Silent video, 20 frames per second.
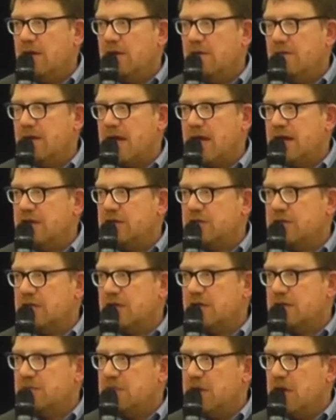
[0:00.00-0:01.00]
that is
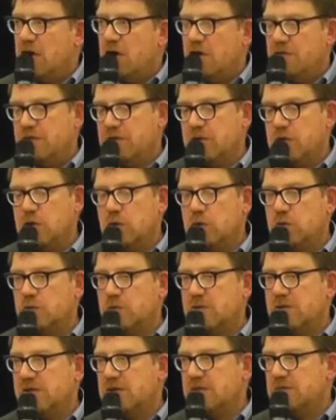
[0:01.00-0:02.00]
par for the
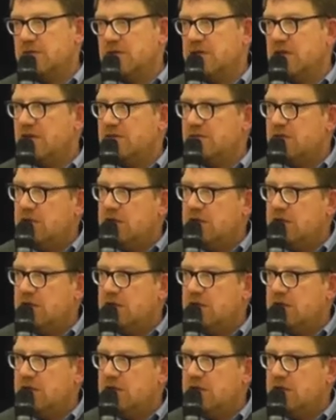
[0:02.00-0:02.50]
course with some stuff.